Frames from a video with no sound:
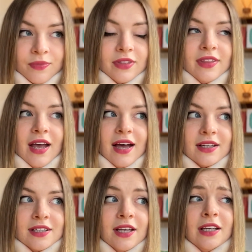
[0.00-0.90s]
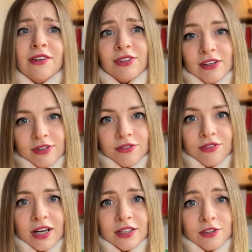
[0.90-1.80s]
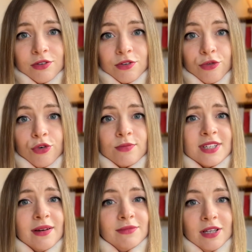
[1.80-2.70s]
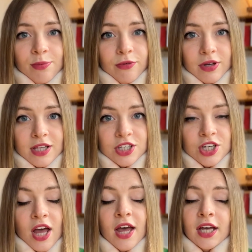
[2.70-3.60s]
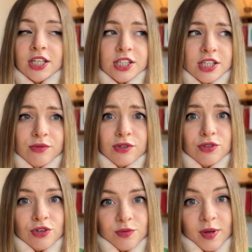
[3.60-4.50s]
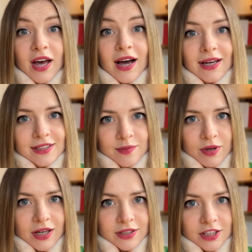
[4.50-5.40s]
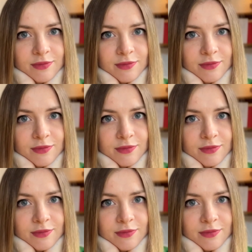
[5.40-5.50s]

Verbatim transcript: that if I will find girl from some deep village, she would not be high demanded